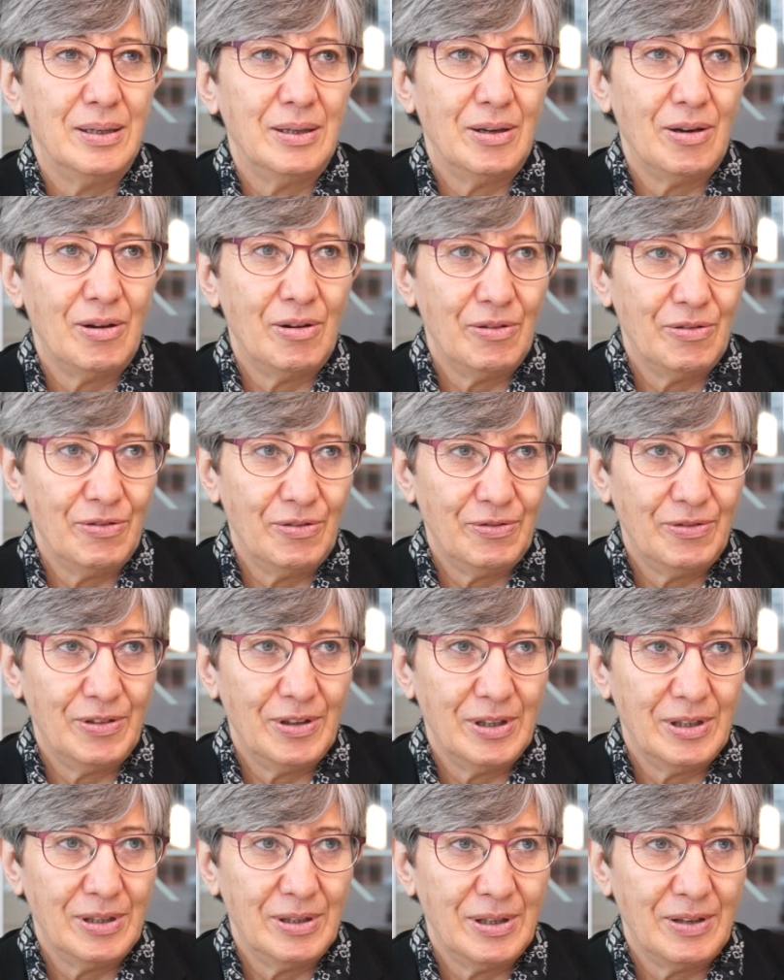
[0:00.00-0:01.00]
of
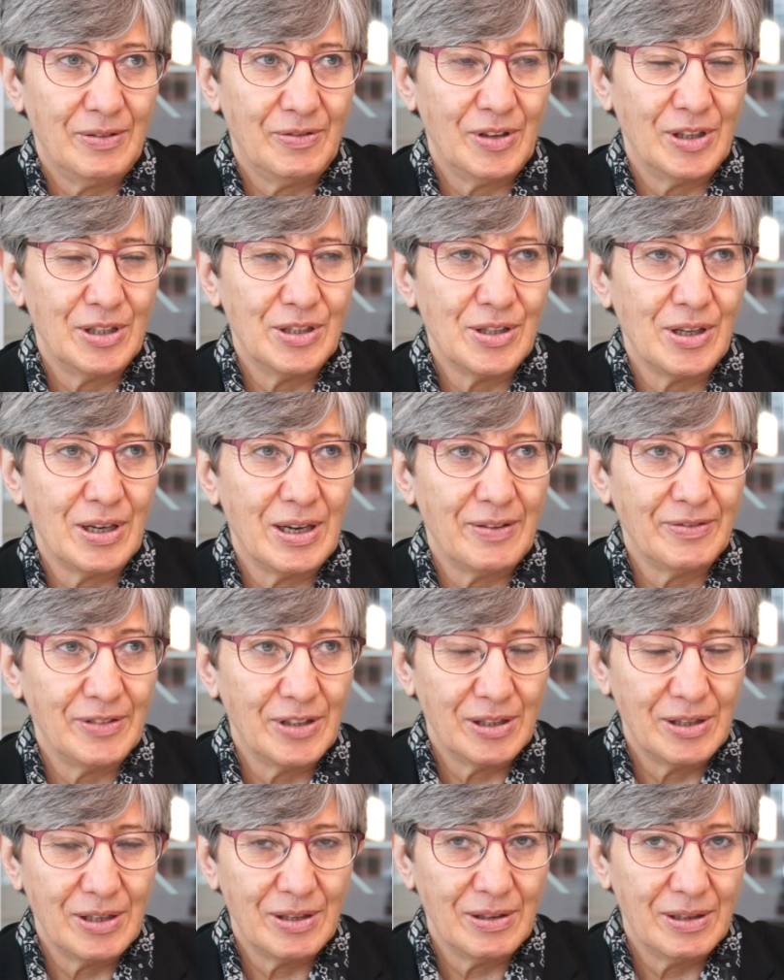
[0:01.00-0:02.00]
Afghanistan
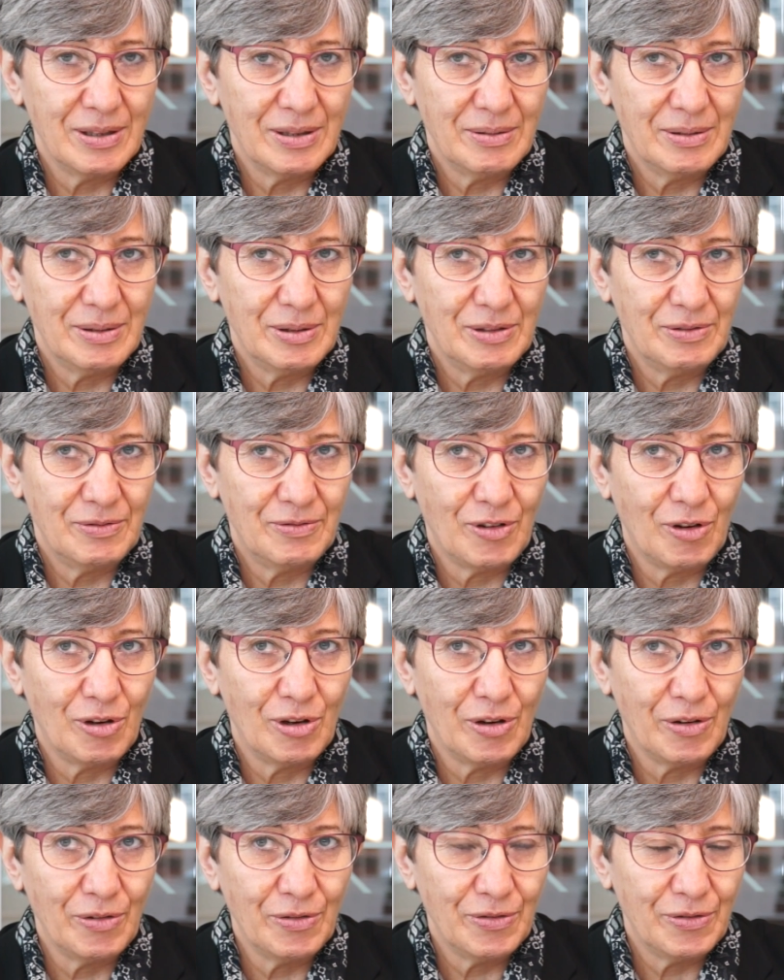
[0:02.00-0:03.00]
after the
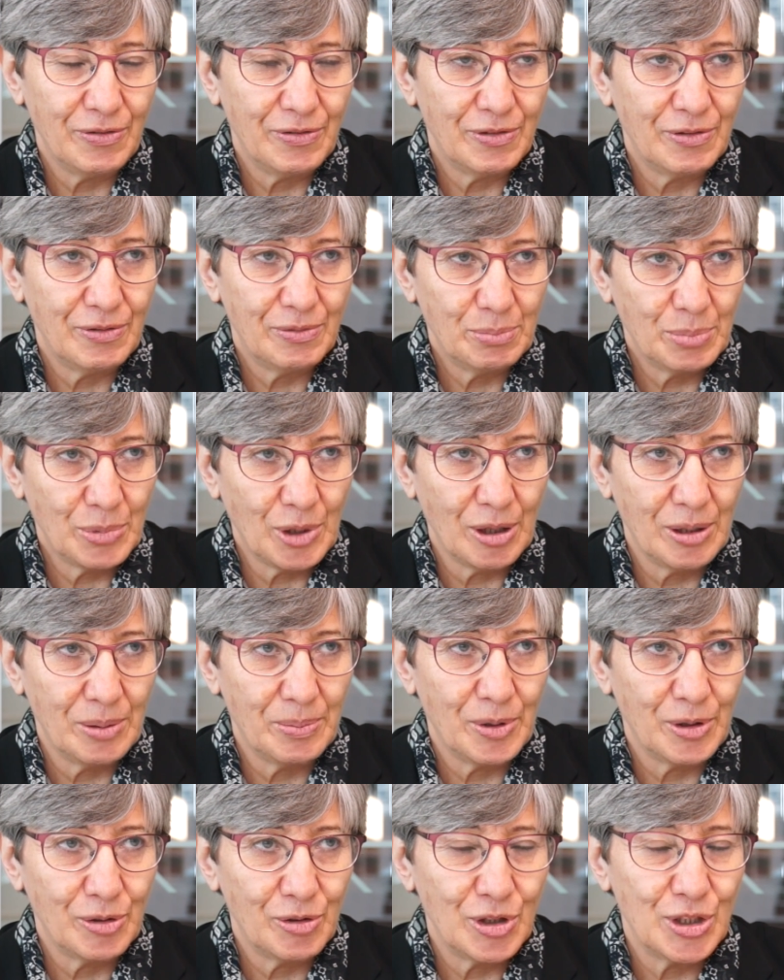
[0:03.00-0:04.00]
fall of
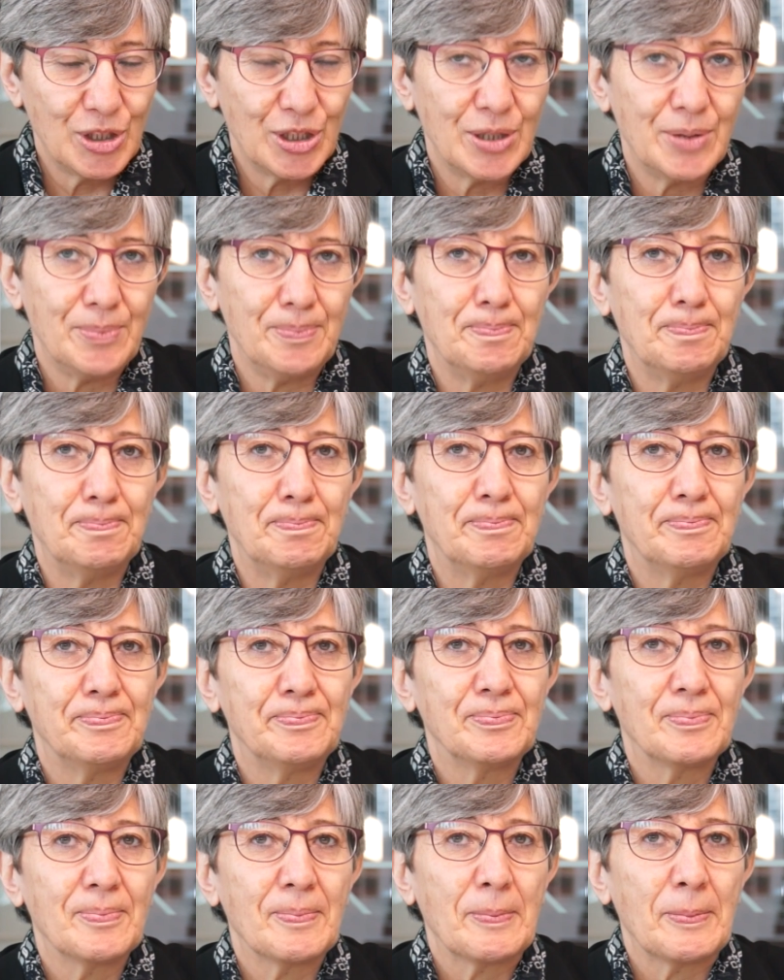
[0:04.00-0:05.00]
Taliban regime.
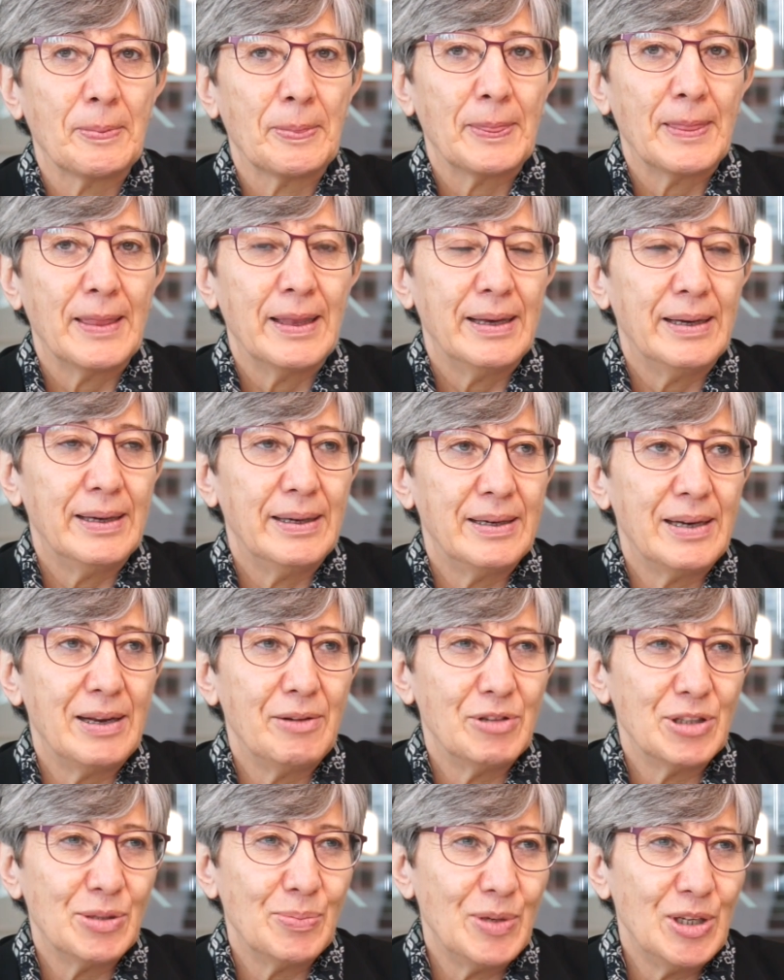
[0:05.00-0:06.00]
And I
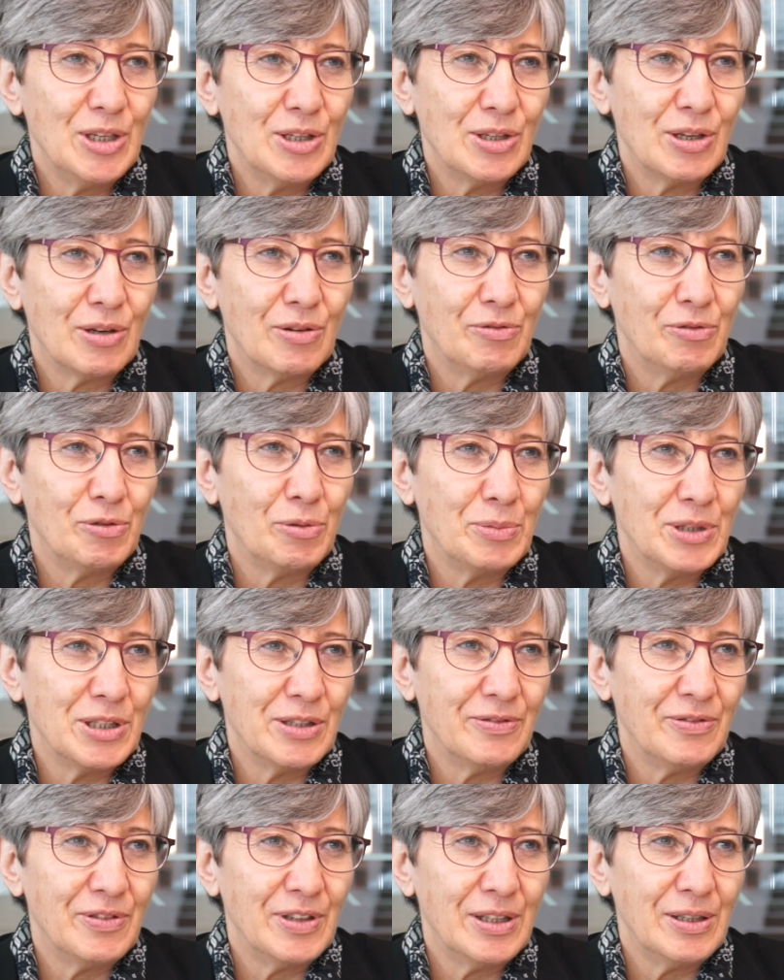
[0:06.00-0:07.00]
was Minister of Women's
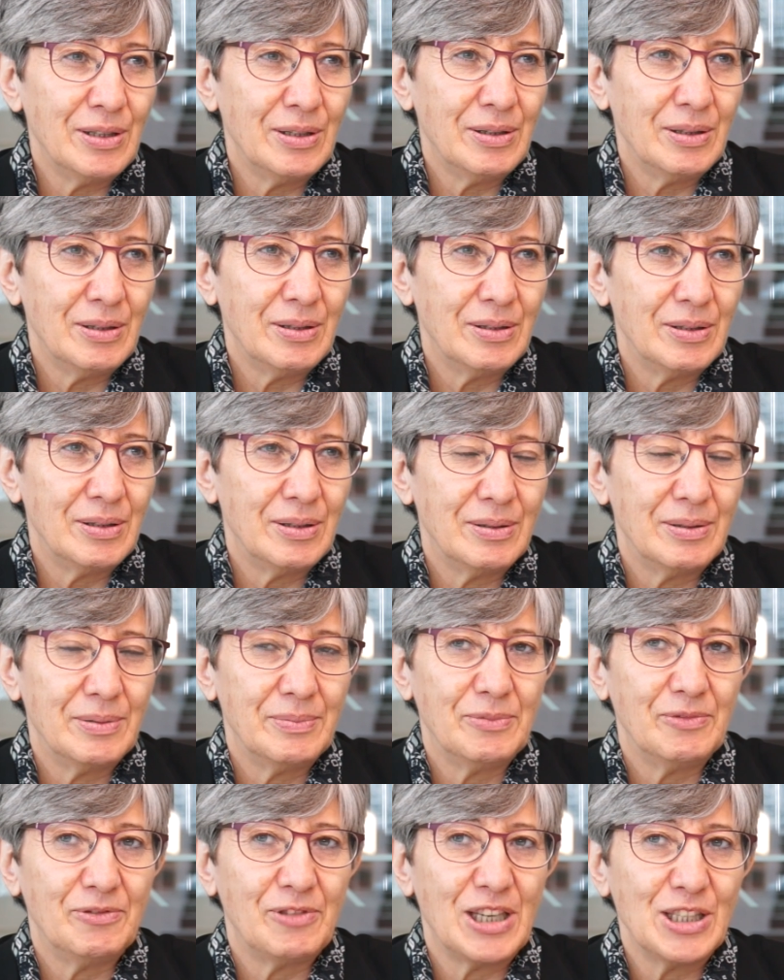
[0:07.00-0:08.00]
Affairs and
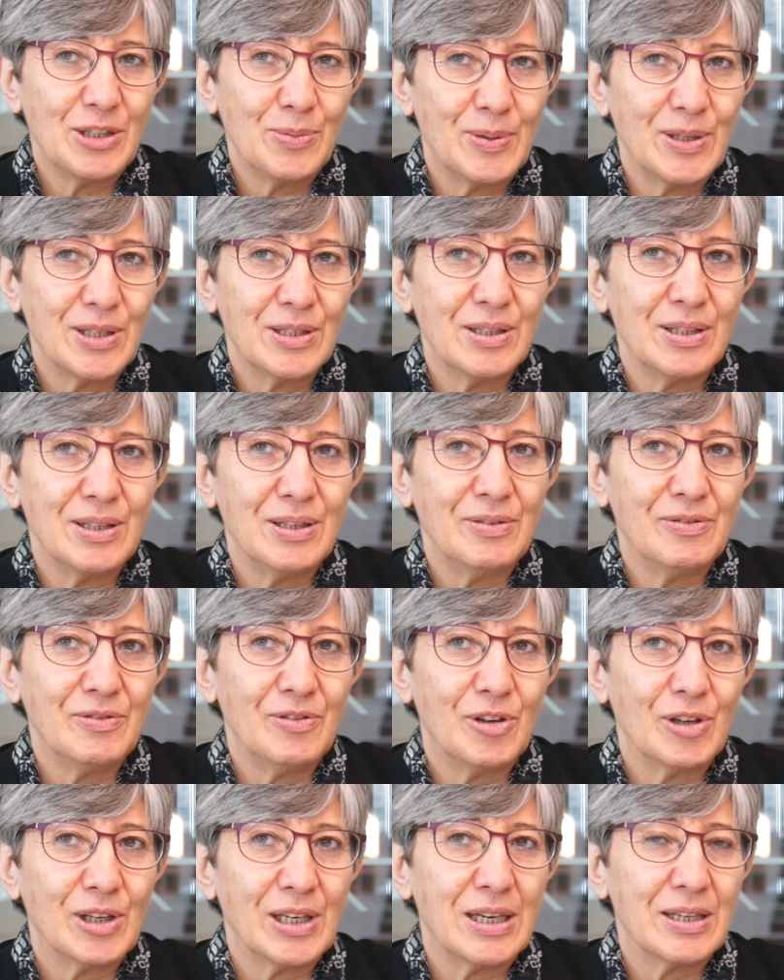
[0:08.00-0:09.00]
Vice President
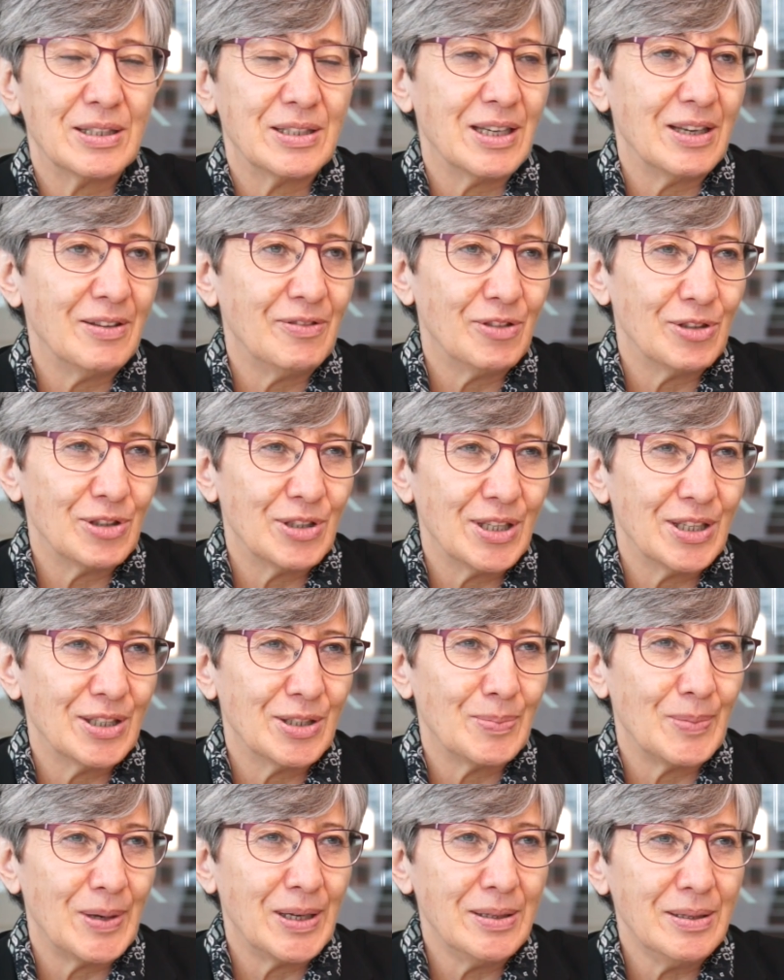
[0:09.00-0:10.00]
for Karzai for
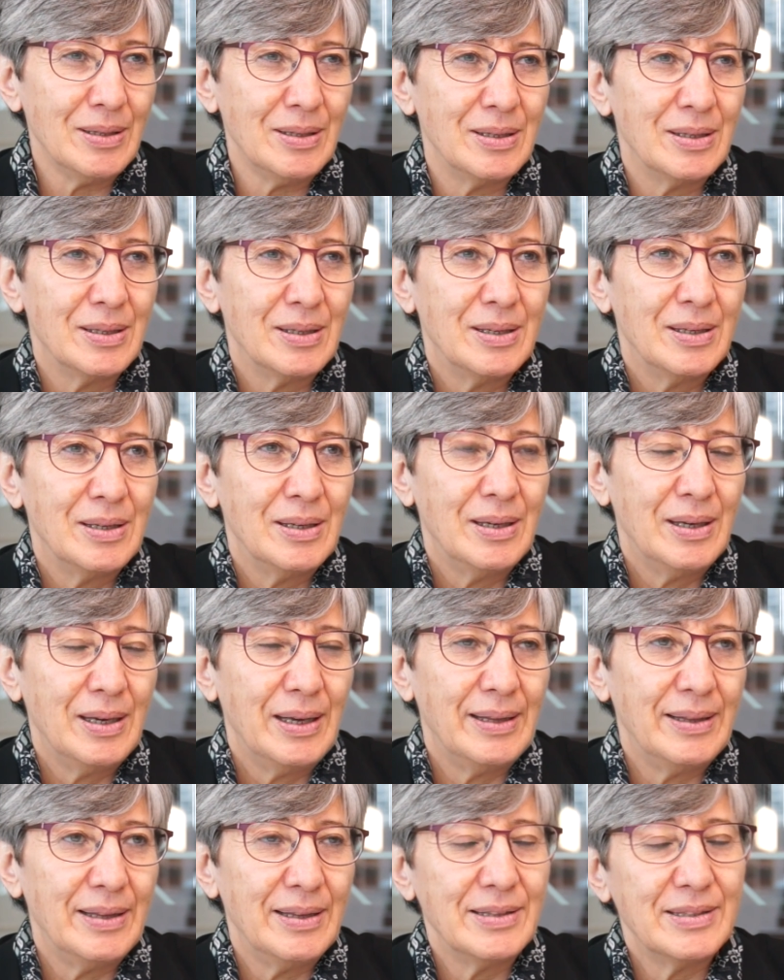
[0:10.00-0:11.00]
6 months.
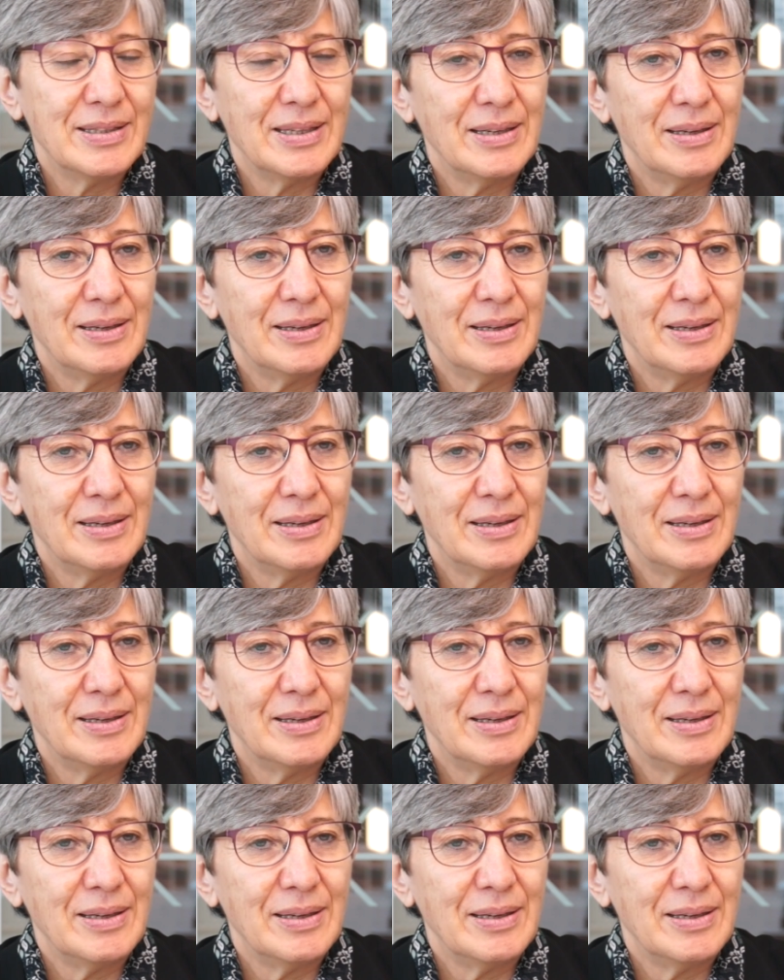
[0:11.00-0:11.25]
And then